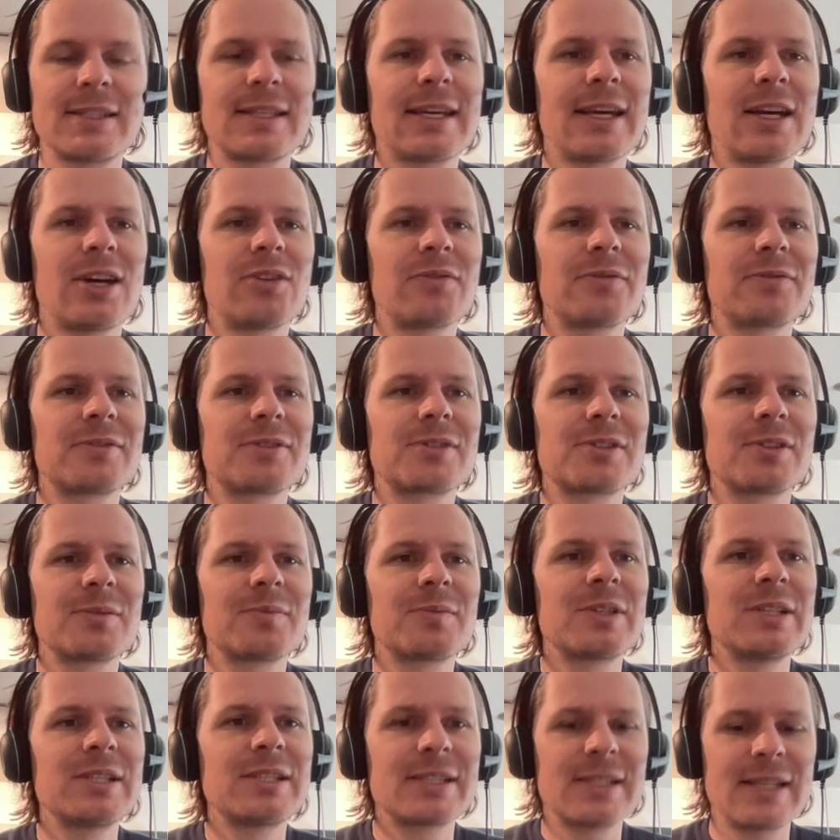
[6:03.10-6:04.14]
count for some
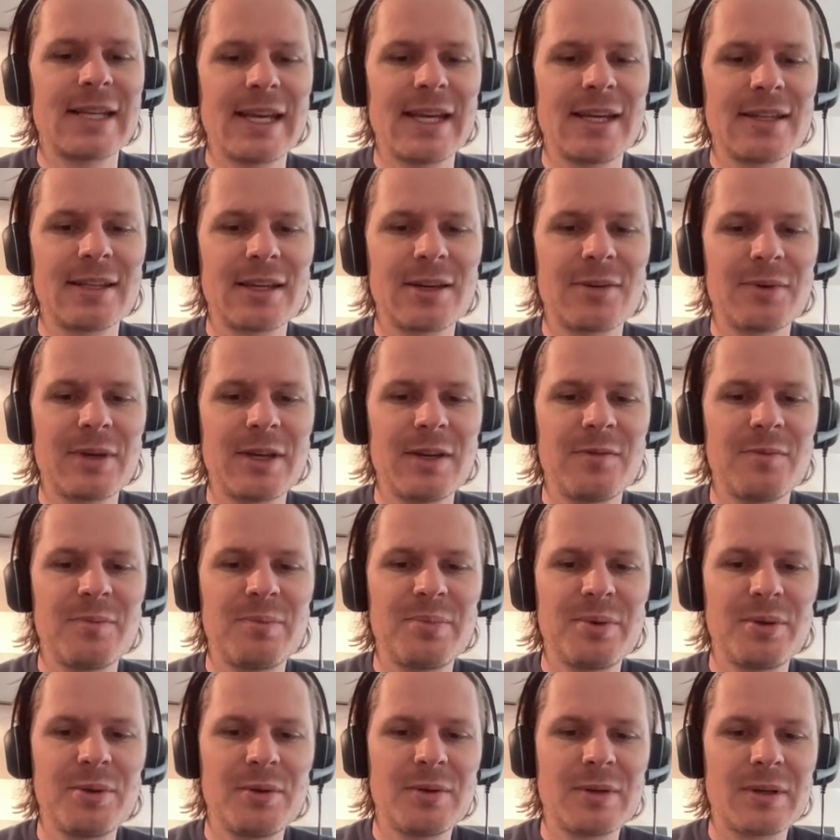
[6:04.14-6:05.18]
reason. And they waived
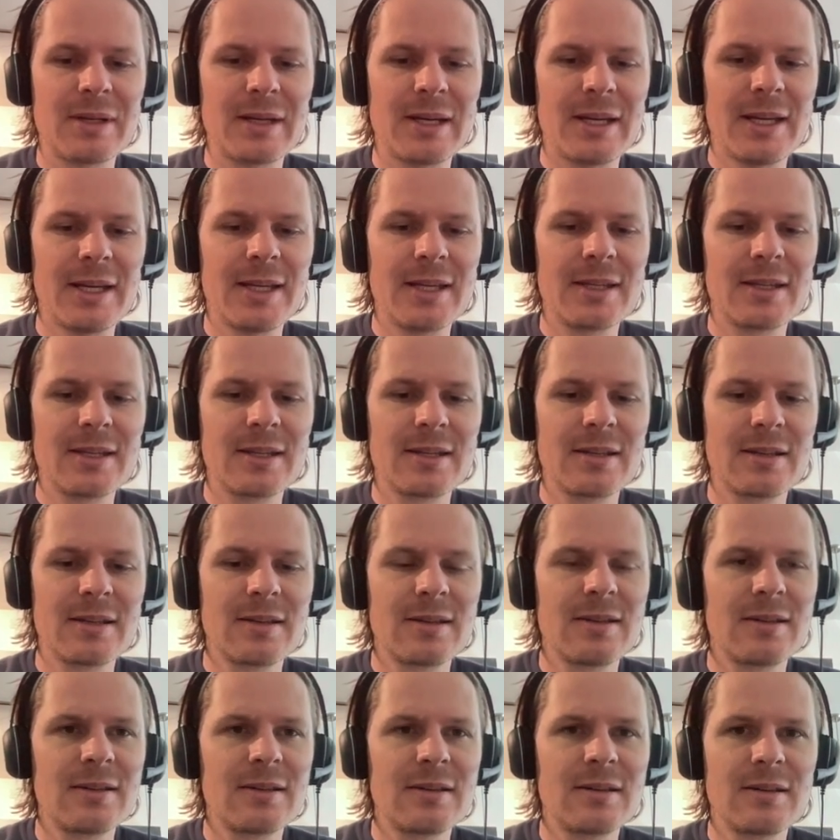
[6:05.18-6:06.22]
Book Knight.
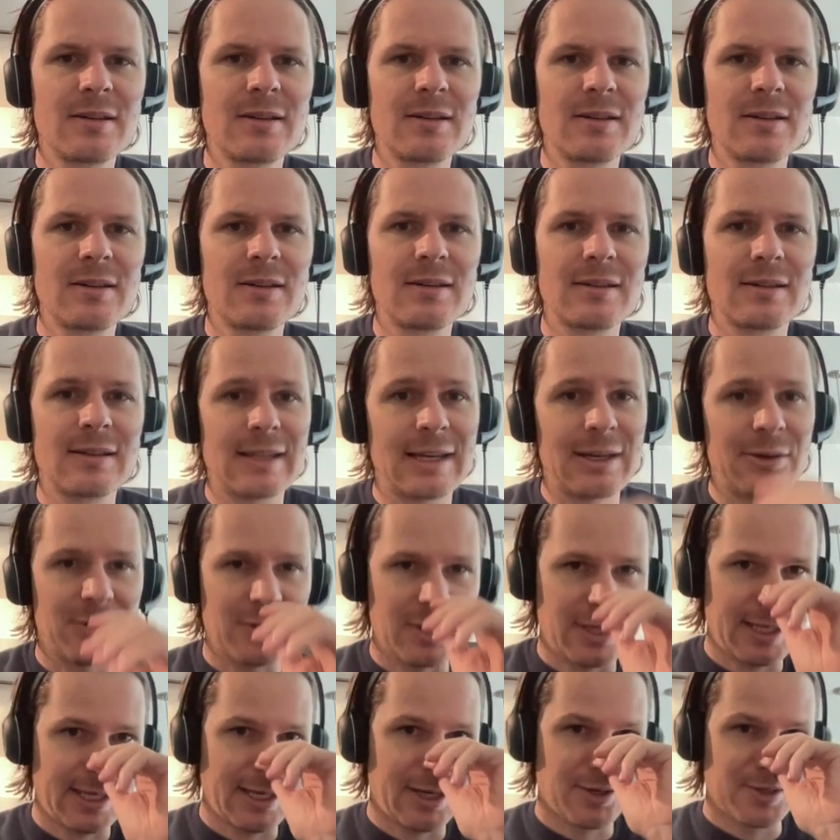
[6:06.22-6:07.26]
That
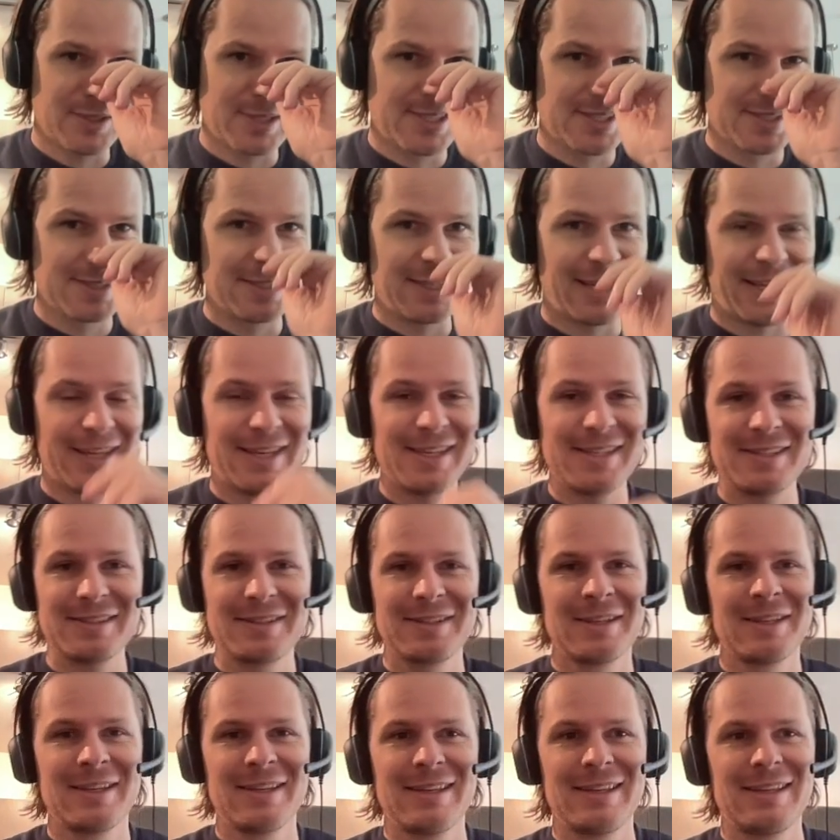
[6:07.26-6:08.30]
one counts.
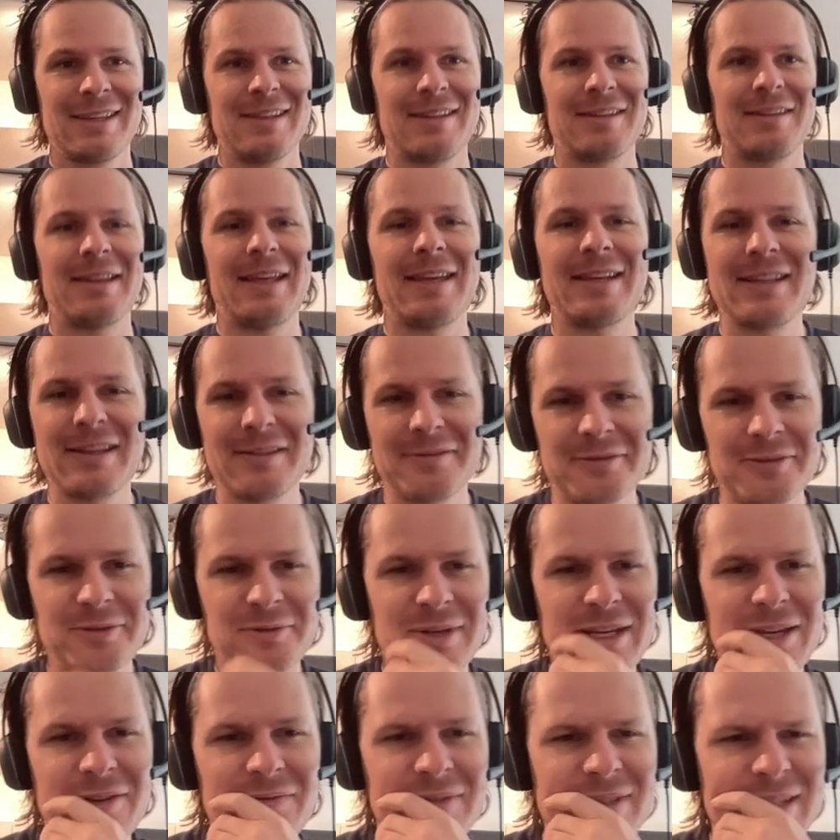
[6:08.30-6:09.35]
They definitely
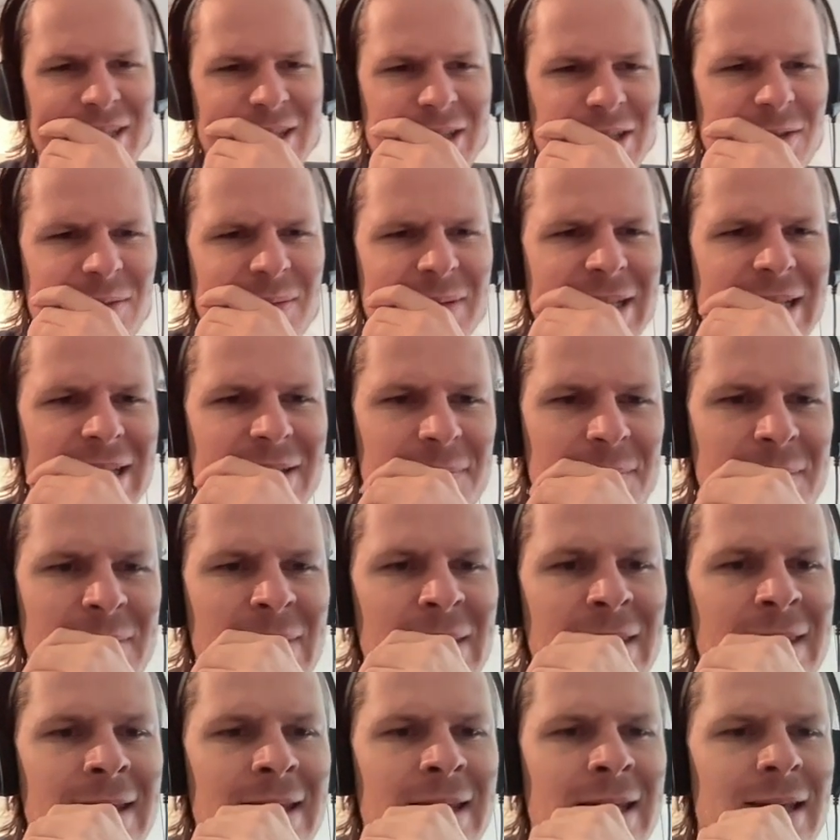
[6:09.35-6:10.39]
waived Ish Smith.
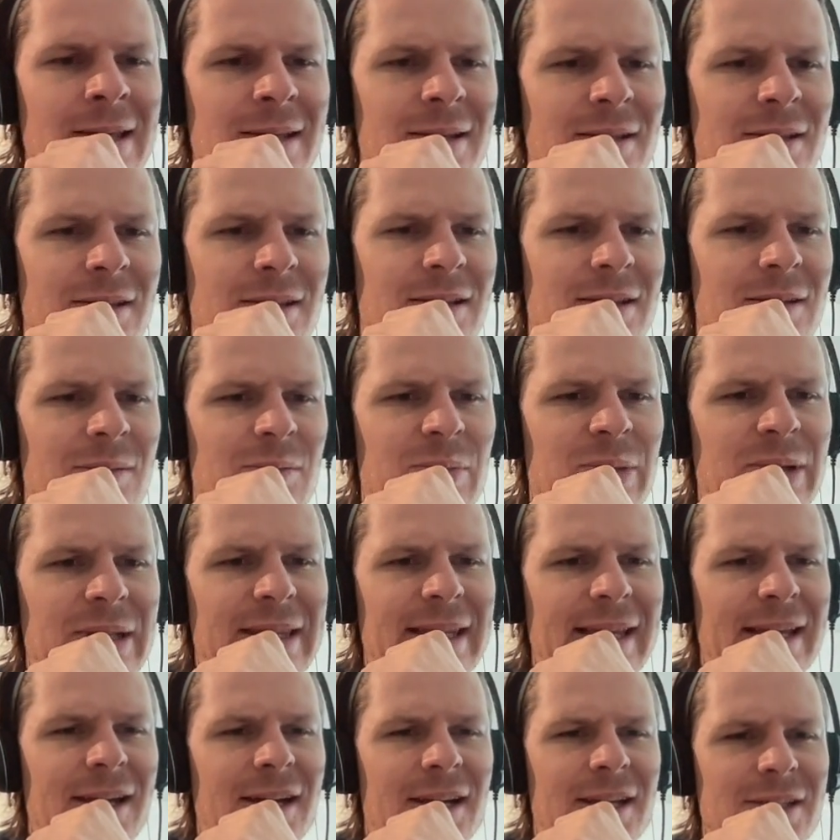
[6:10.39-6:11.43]
But
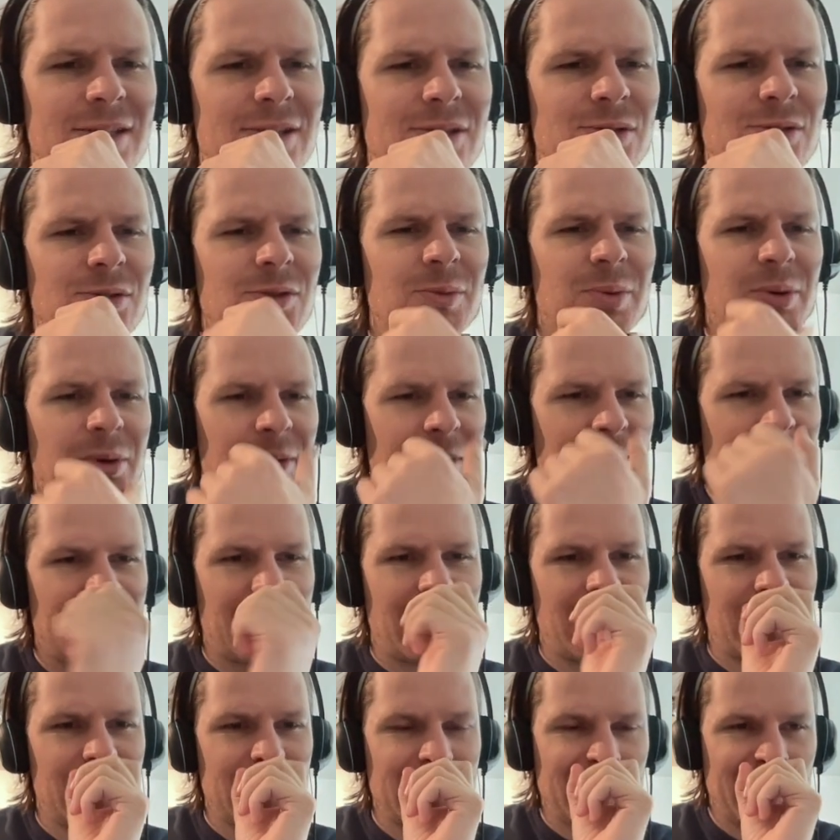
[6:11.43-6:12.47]
they got 2 point
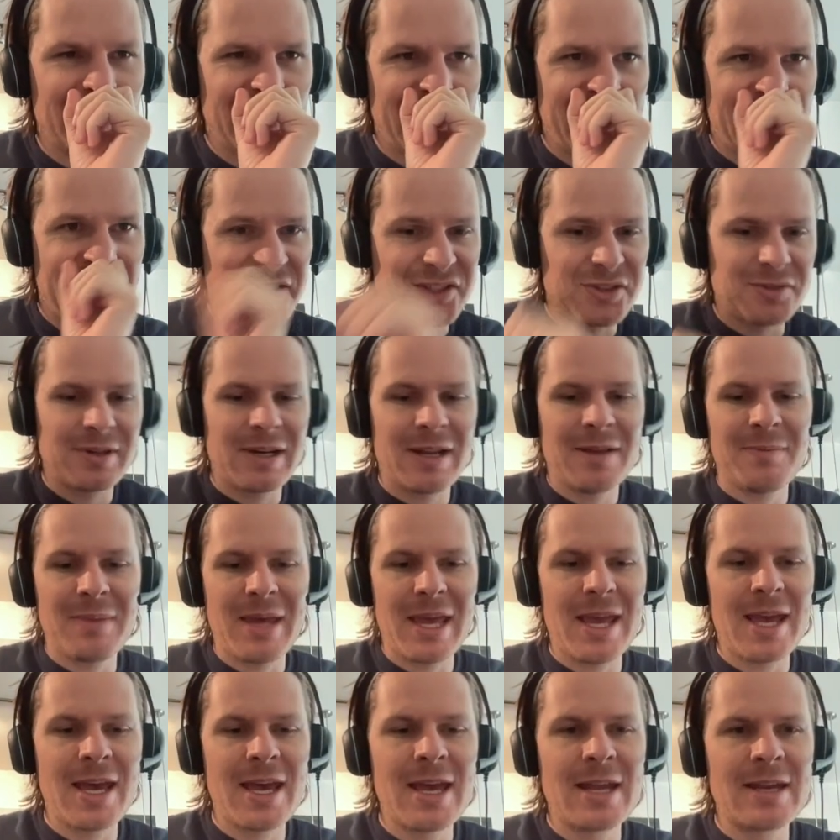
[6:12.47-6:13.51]
guards. Oh, they got Trey
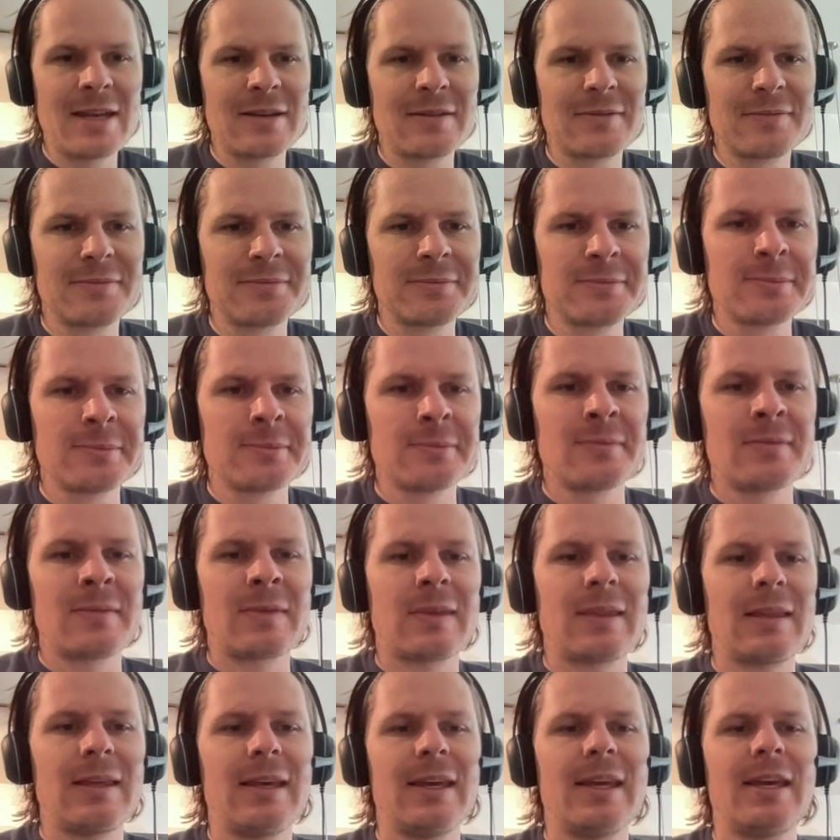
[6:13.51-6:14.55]
Mann.
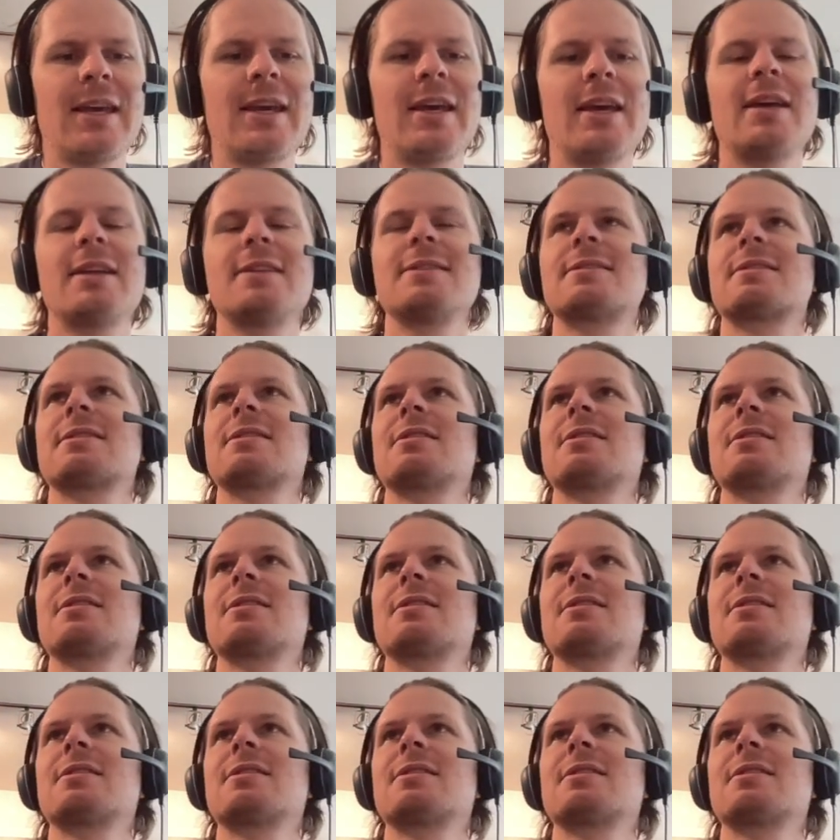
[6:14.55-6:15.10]
And,